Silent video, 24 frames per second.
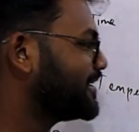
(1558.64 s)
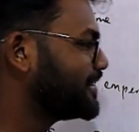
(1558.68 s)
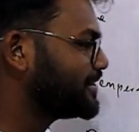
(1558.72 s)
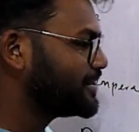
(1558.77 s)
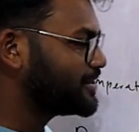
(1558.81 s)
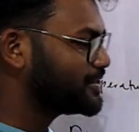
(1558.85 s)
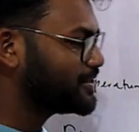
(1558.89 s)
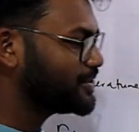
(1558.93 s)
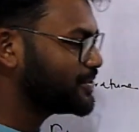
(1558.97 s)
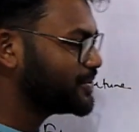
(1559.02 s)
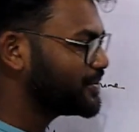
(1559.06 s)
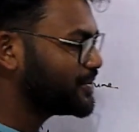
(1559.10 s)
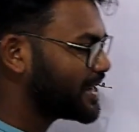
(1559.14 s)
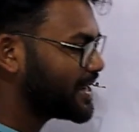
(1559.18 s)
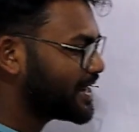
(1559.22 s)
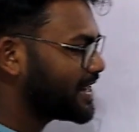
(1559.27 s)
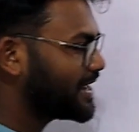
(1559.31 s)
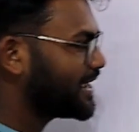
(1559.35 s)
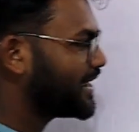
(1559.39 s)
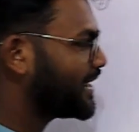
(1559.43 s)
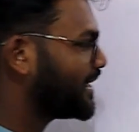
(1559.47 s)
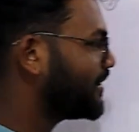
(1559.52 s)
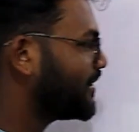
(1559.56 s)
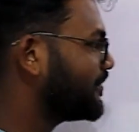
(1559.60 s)

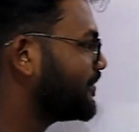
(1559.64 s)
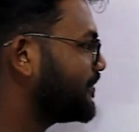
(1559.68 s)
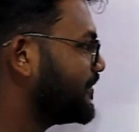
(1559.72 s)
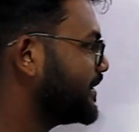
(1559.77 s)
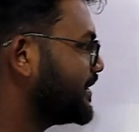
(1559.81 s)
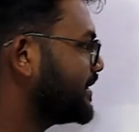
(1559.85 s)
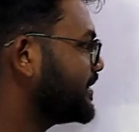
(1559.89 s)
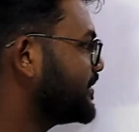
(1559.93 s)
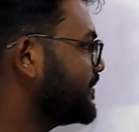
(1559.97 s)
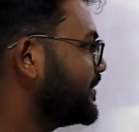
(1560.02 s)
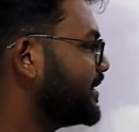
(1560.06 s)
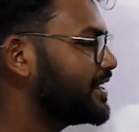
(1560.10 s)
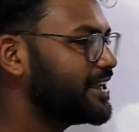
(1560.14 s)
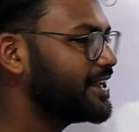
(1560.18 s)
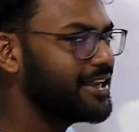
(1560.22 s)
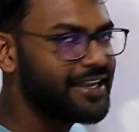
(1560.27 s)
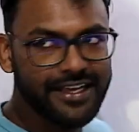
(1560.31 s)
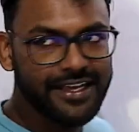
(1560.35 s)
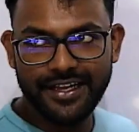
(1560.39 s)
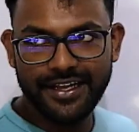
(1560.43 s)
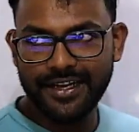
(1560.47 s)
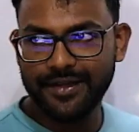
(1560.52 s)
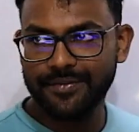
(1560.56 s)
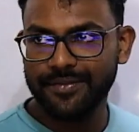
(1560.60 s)
2.5 years, we're gonna
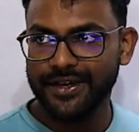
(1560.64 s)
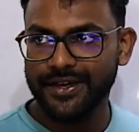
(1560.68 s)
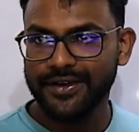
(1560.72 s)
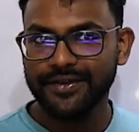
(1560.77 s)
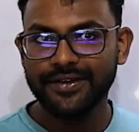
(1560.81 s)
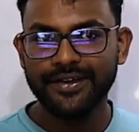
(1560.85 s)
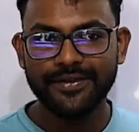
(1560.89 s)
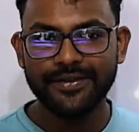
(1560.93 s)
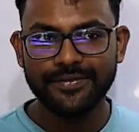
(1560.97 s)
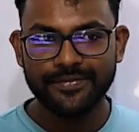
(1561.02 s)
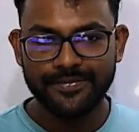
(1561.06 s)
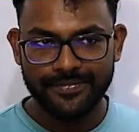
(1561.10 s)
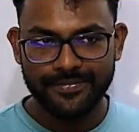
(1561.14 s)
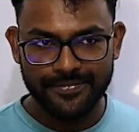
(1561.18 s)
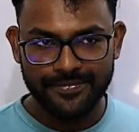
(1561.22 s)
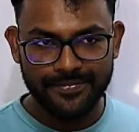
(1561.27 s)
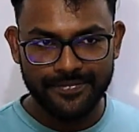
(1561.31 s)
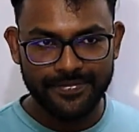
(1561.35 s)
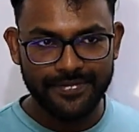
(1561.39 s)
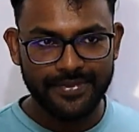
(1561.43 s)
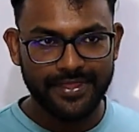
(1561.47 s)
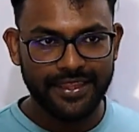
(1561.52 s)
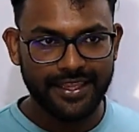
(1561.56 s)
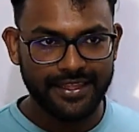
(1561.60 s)
learn about
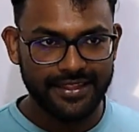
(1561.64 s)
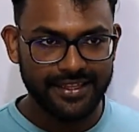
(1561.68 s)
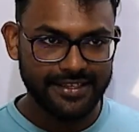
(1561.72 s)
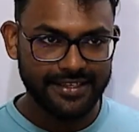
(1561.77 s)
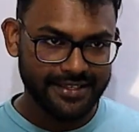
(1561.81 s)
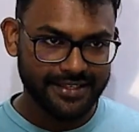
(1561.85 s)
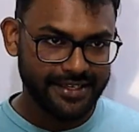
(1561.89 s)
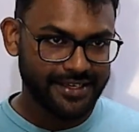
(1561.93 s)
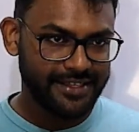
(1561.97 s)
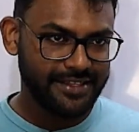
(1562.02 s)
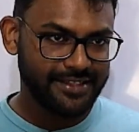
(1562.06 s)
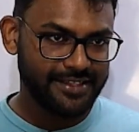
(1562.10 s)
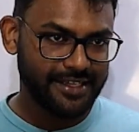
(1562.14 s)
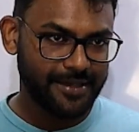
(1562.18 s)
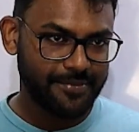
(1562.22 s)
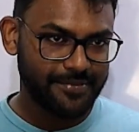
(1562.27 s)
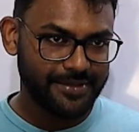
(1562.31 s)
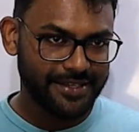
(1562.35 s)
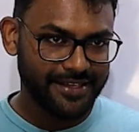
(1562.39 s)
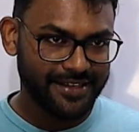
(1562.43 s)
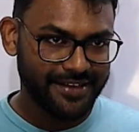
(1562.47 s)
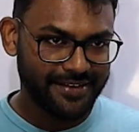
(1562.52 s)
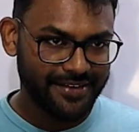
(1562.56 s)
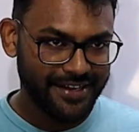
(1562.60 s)
these concepts,
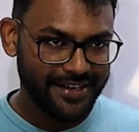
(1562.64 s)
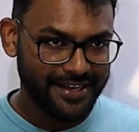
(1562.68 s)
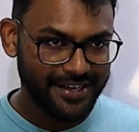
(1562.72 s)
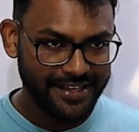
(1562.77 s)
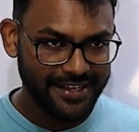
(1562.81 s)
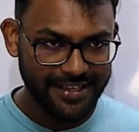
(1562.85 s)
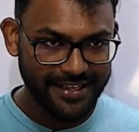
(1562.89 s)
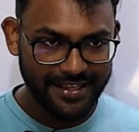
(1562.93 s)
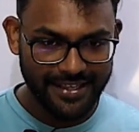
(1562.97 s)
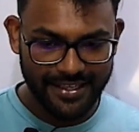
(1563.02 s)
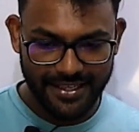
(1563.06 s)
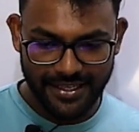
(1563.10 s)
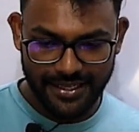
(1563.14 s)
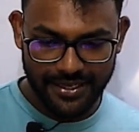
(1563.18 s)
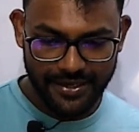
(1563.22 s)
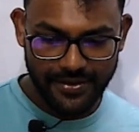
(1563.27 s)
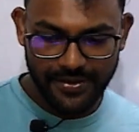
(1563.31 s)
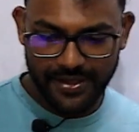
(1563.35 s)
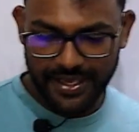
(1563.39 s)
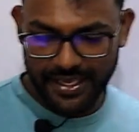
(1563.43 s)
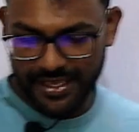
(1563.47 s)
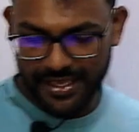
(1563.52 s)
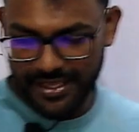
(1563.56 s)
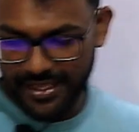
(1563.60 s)
right?
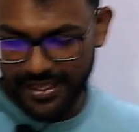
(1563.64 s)
Okay.